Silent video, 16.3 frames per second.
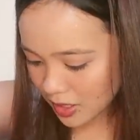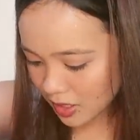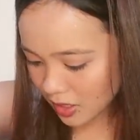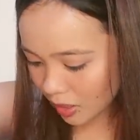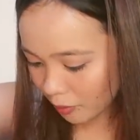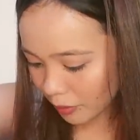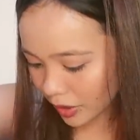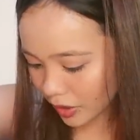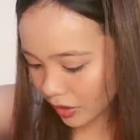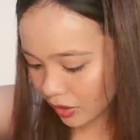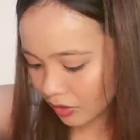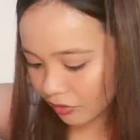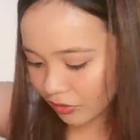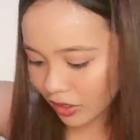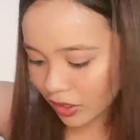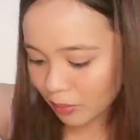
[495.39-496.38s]
Basta made in
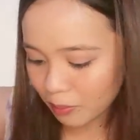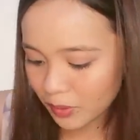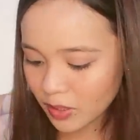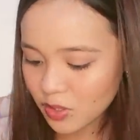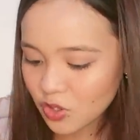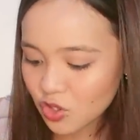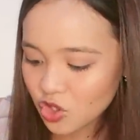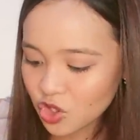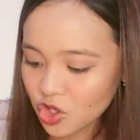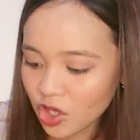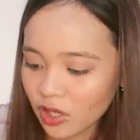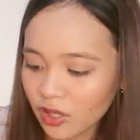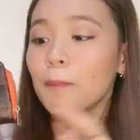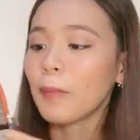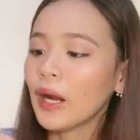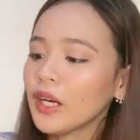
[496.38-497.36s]
the Philippines siya.
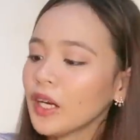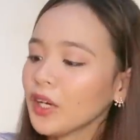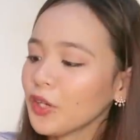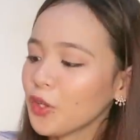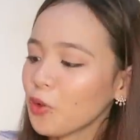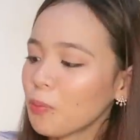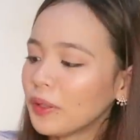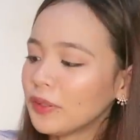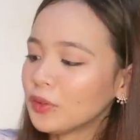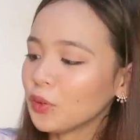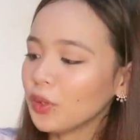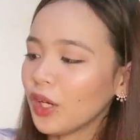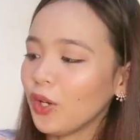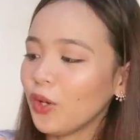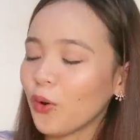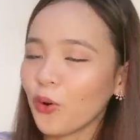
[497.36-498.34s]
Parang Human to
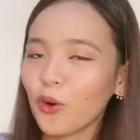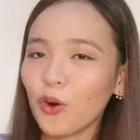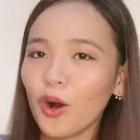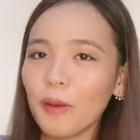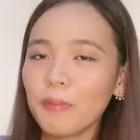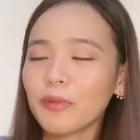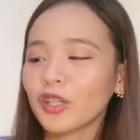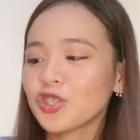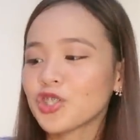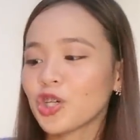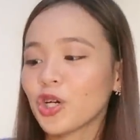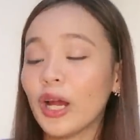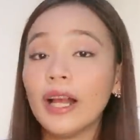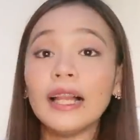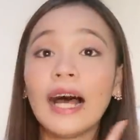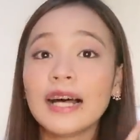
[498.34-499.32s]
na logo. I'm not
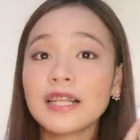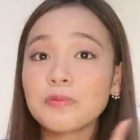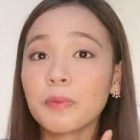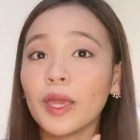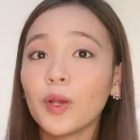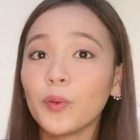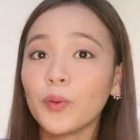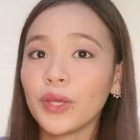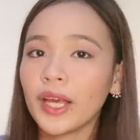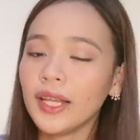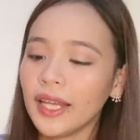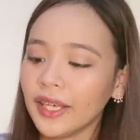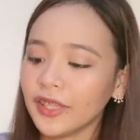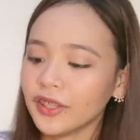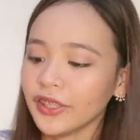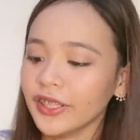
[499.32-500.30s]
sure. I'll ask my kuya
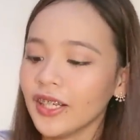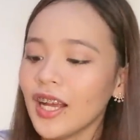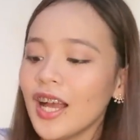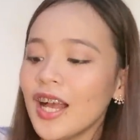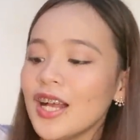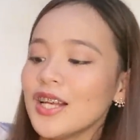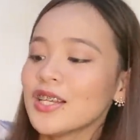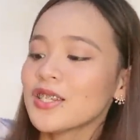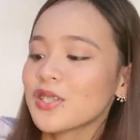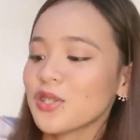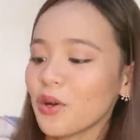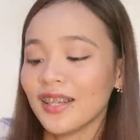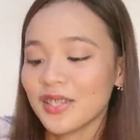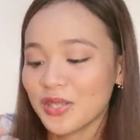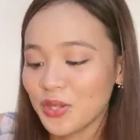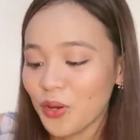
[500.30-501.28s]
later.
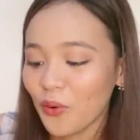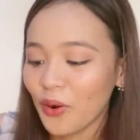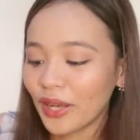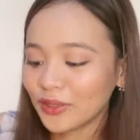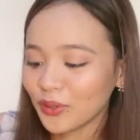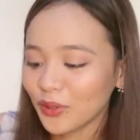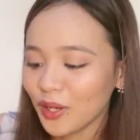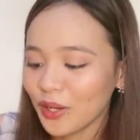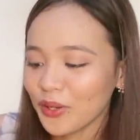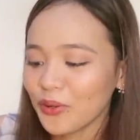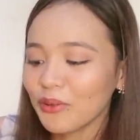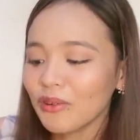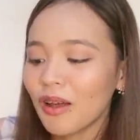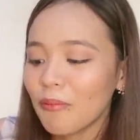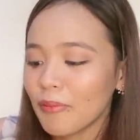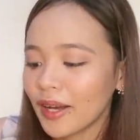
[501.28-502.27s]
So, ito lang
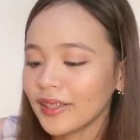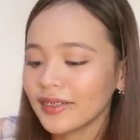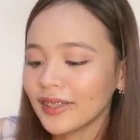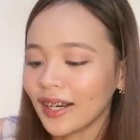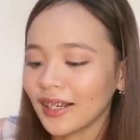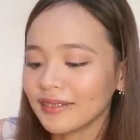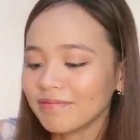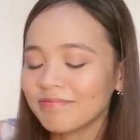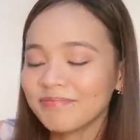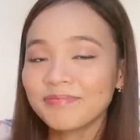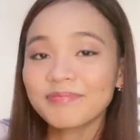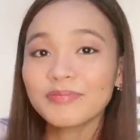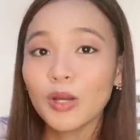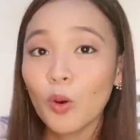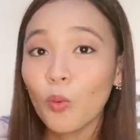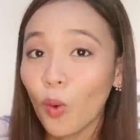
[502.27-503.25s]
yung laman ng
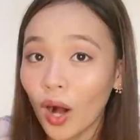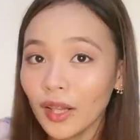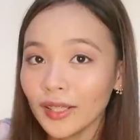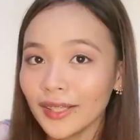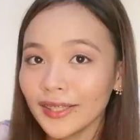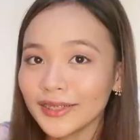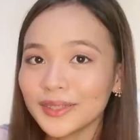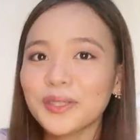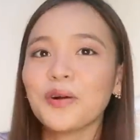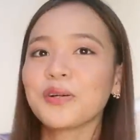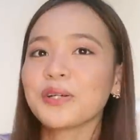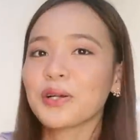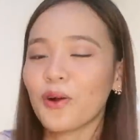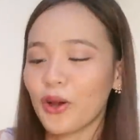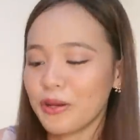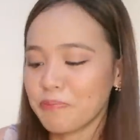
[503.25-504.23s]
wallet
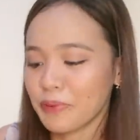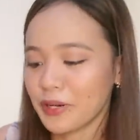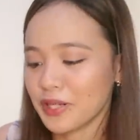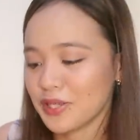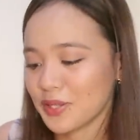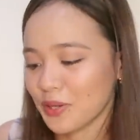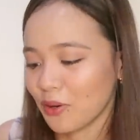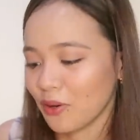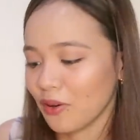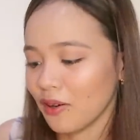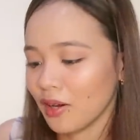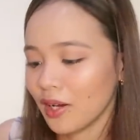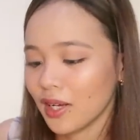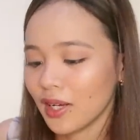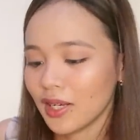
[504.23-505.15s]
or coin purse ko.